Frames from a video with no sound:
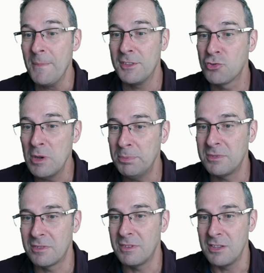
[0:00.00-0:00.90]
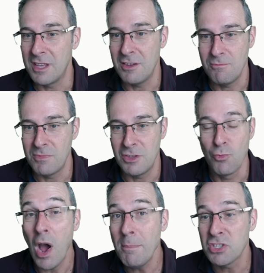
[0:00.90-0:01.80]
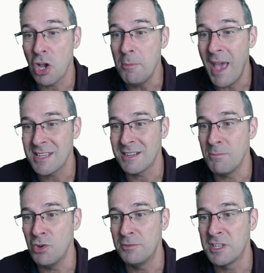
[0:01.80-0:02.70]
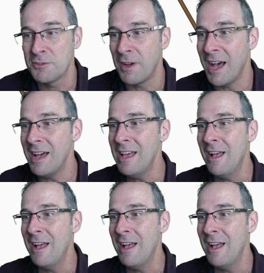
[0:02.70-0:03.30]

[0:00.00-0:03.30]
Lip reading: The ribosome hasn't moved as far.